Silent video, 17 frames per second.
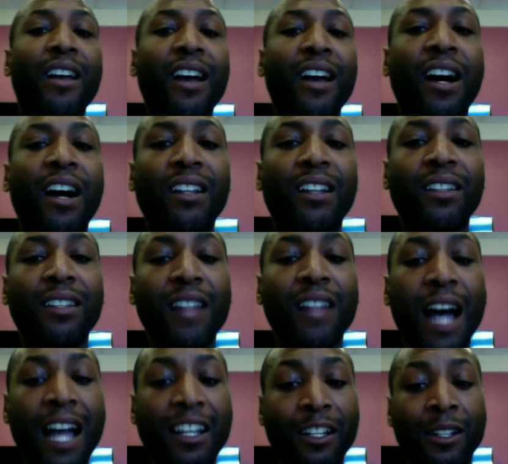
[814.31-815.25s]
a
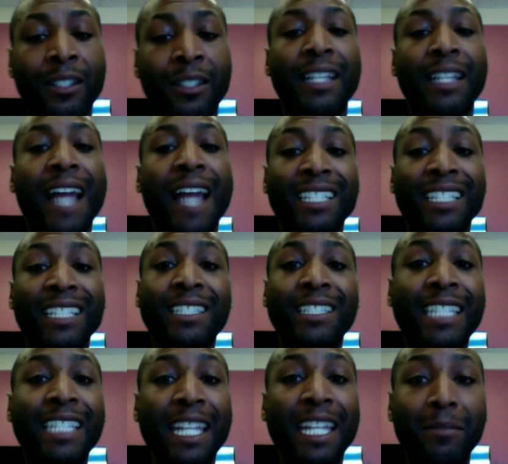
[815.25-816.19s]
lot of nice
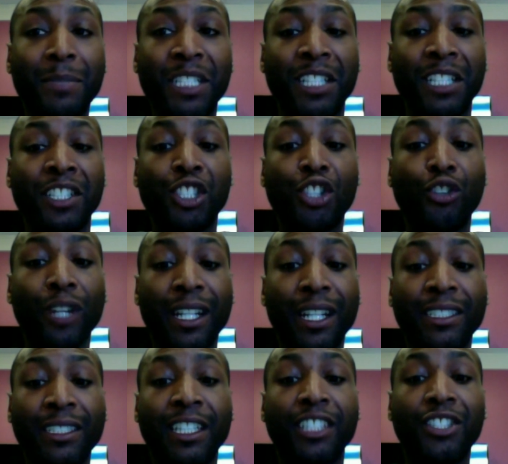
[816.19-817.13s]
tips and tricks
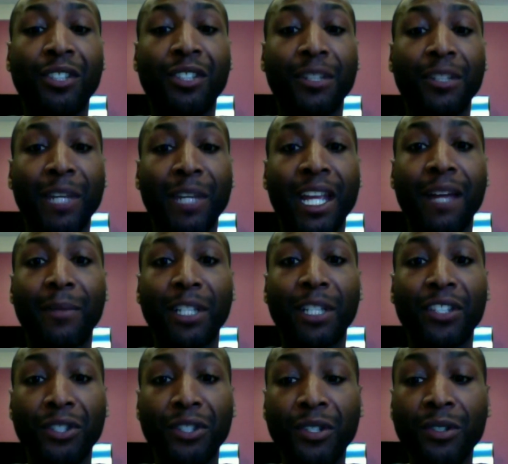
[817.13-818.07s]
that you could be able to
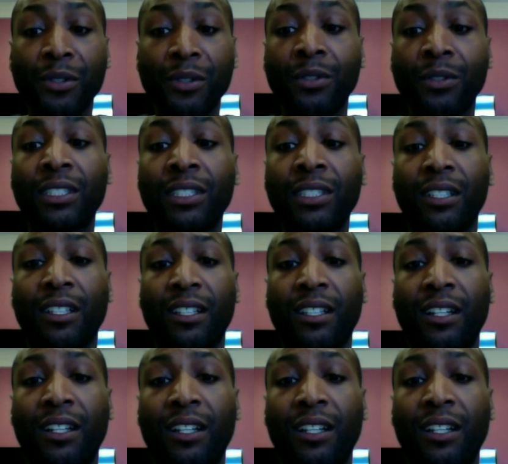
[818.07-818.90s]
use to,